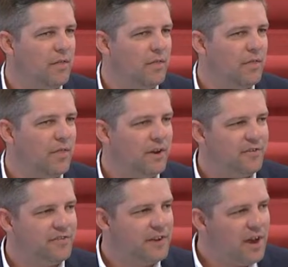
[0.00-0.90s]

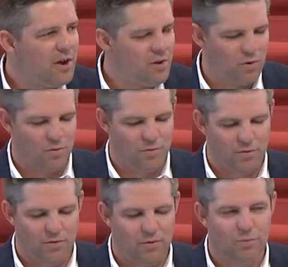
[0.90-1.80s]
There's no
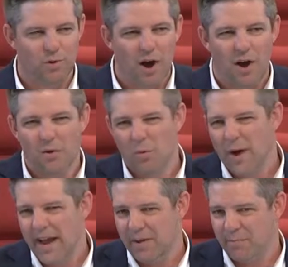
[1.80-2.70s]
wrong
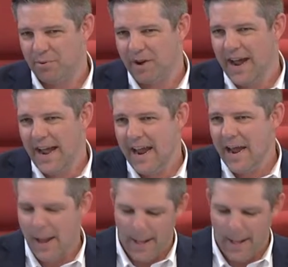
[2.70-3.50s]
way to pray.